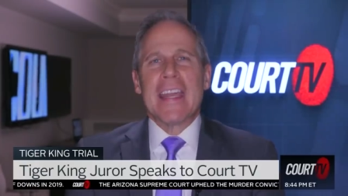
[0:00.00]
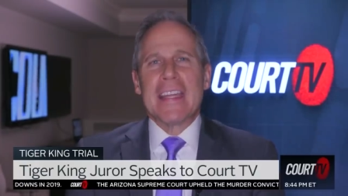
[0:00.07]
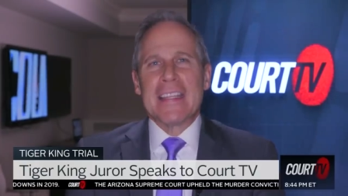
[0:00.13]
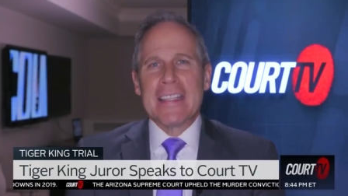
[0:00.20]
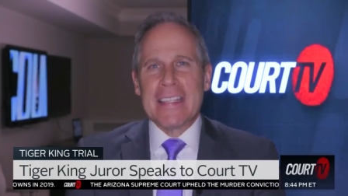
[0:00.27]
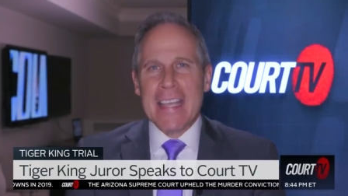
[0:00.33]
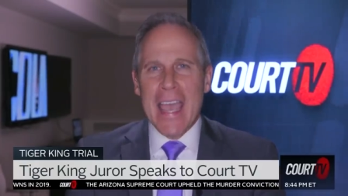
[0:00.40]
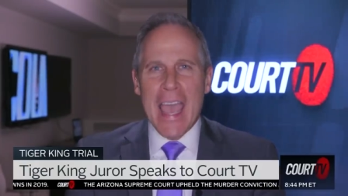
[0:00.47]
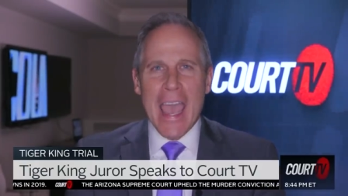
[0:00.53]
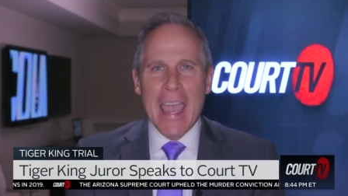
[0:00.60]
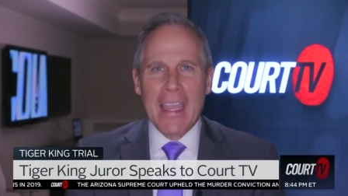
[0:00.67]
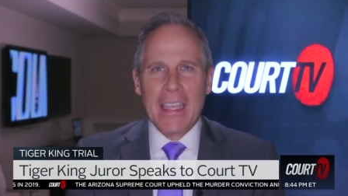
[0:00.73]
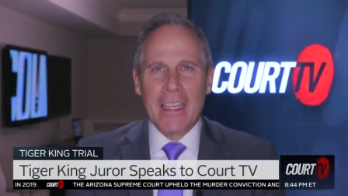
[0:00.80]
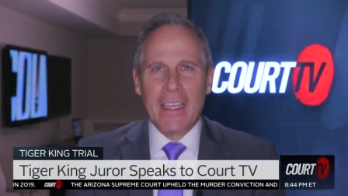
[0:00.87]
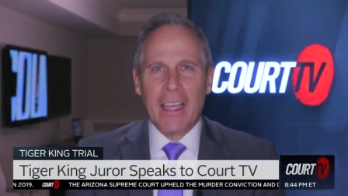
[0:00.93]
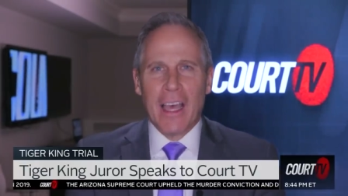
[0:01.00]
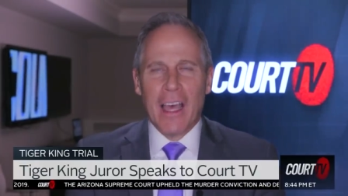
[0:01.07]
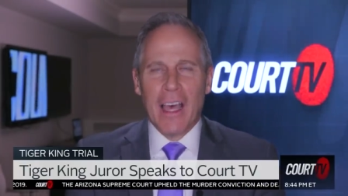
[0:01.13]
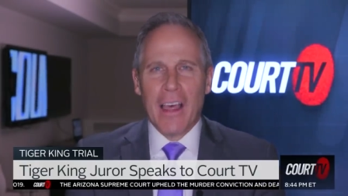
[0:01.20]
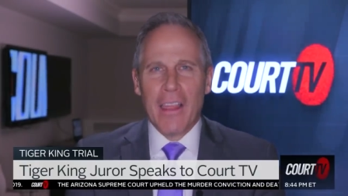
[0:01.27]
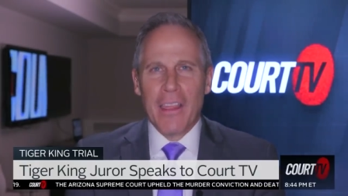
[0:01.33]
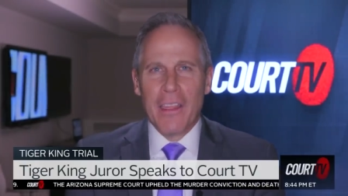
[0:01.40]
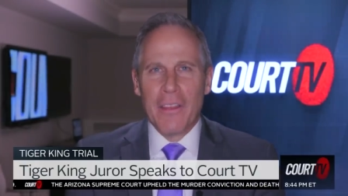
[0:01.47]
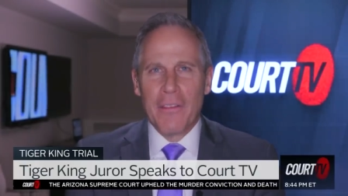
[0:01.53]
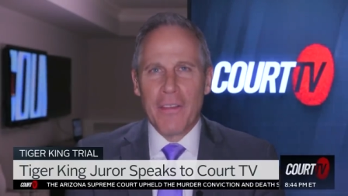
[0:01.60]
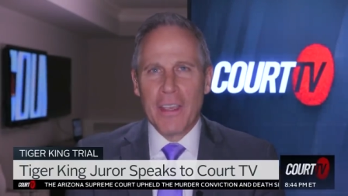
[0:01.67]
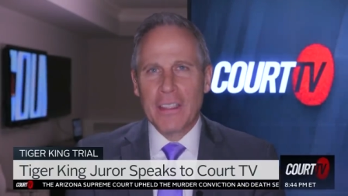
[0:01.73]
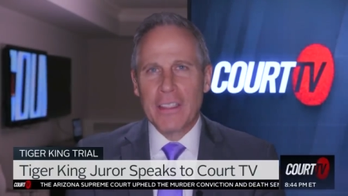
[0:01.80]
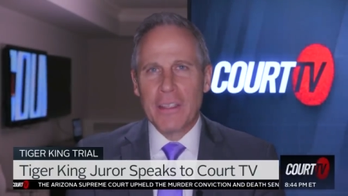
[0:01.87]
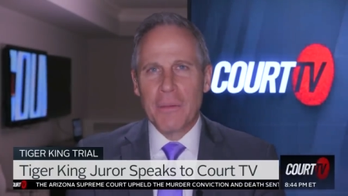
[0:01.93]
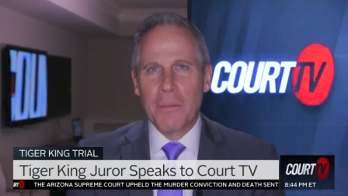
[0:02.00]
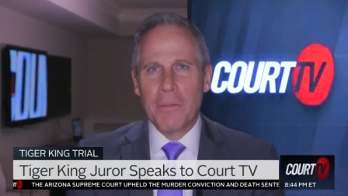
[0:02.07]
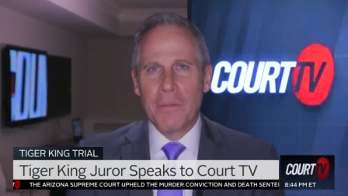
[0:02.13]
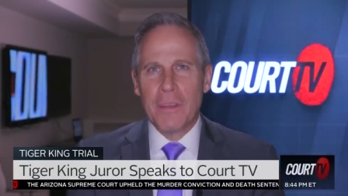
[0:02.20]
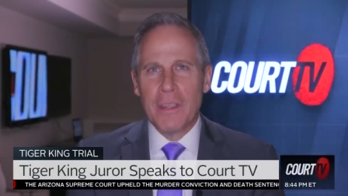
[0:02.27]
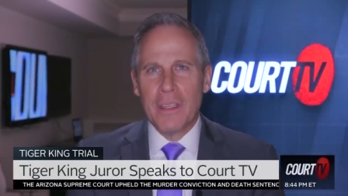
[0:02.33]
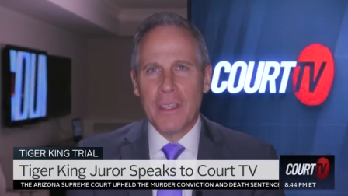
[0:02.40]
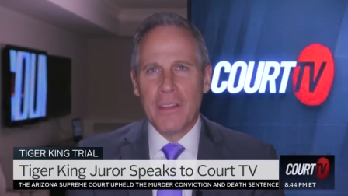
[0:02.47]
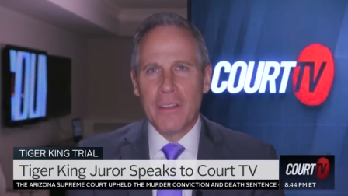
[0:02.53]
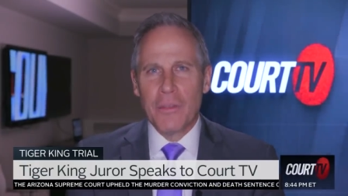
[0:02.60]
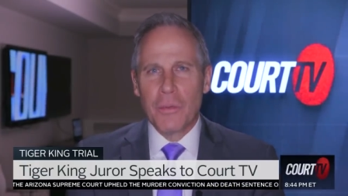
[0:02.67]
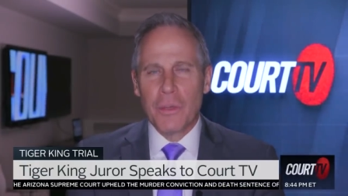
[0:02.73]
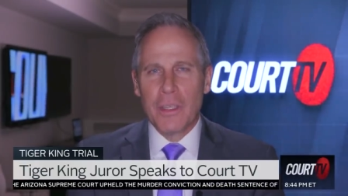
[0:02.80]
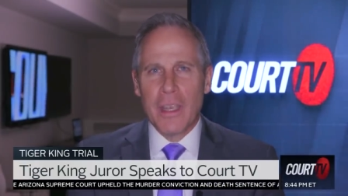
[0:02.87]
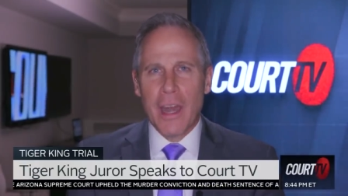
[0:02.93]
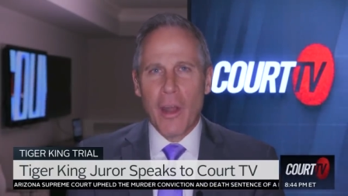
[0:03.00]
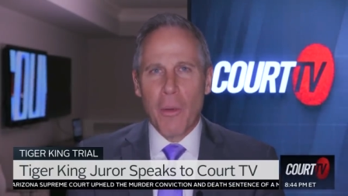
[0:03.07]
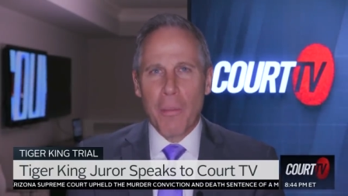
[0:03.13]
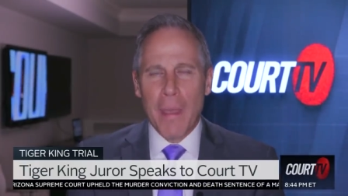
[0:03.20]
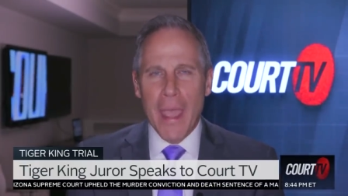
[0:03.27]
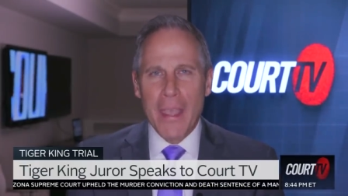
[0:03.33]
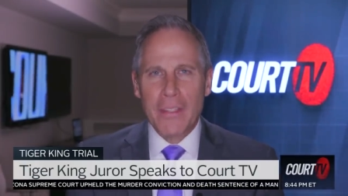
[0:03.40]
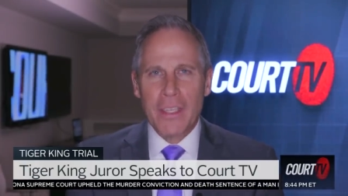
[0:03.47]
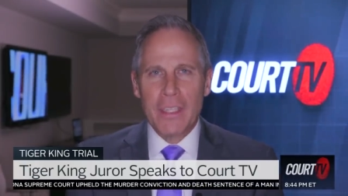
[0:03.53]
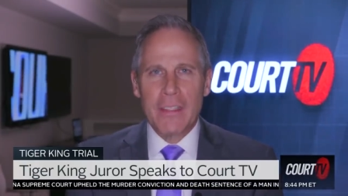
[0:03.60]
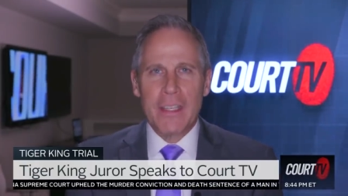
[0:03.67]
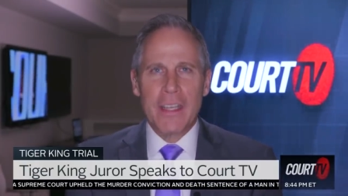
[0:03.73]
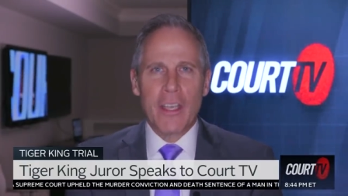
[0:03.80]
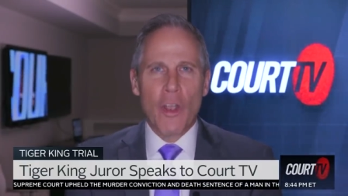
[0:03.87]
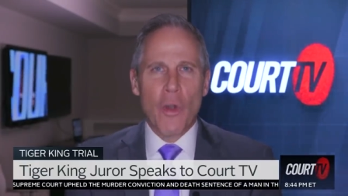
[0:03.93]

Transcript: and attack uh, the victim in this one, Carole Baskin? Did he